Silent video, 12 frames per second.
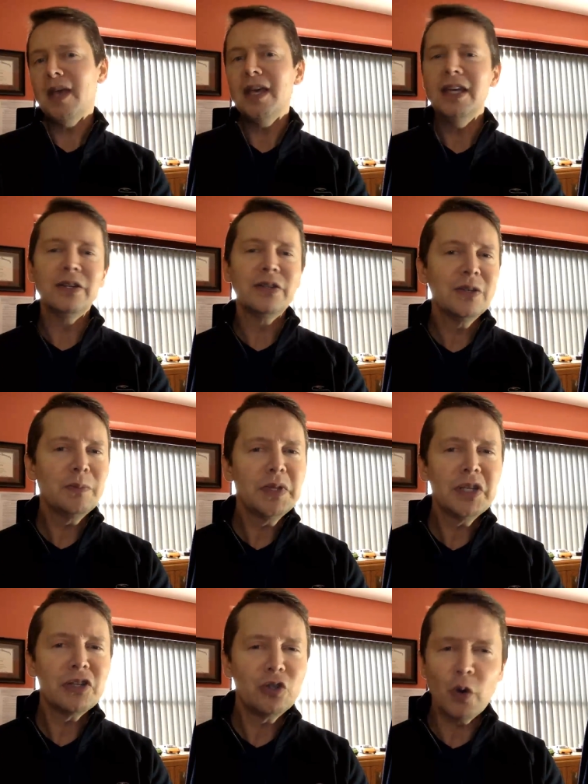It is
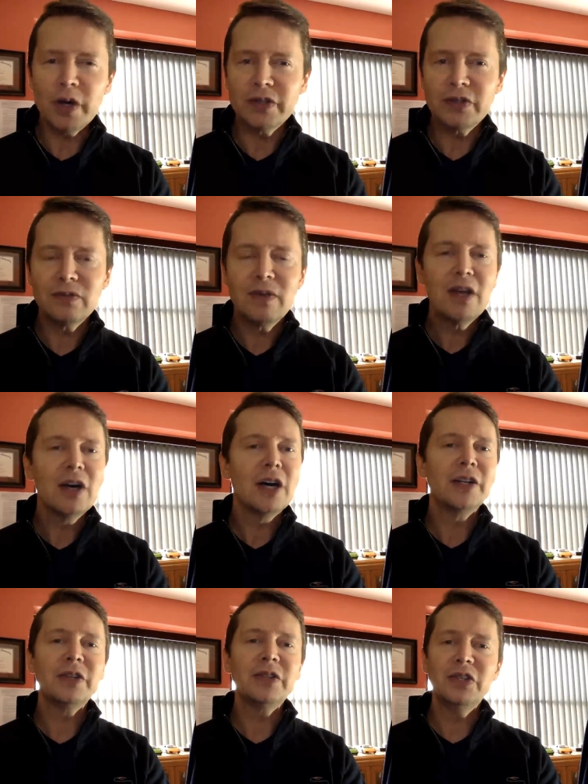simply a choice, a
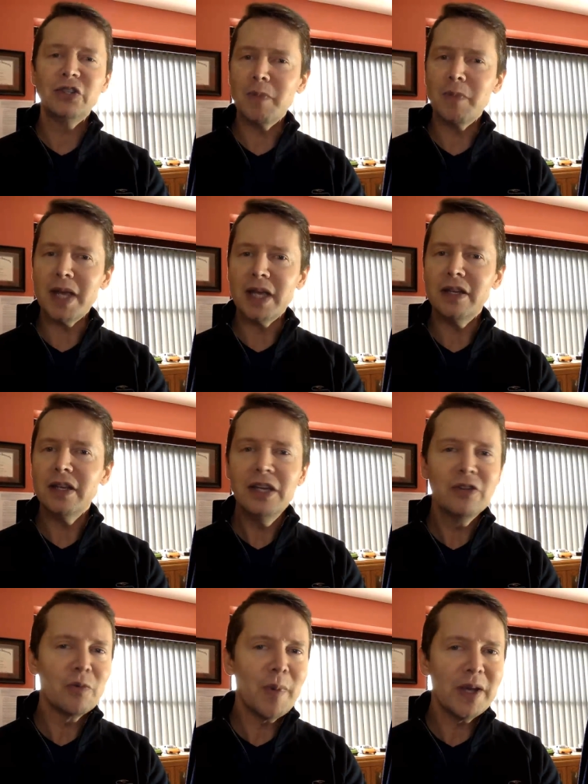decision made,
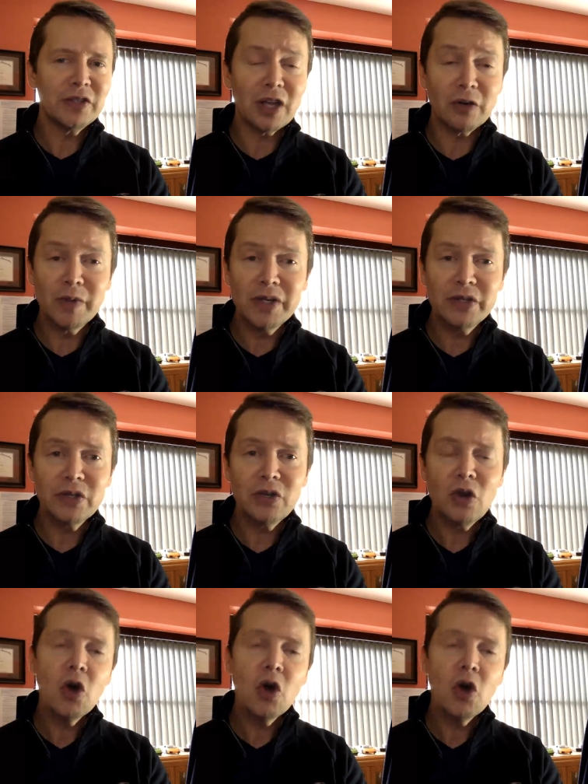either based on reason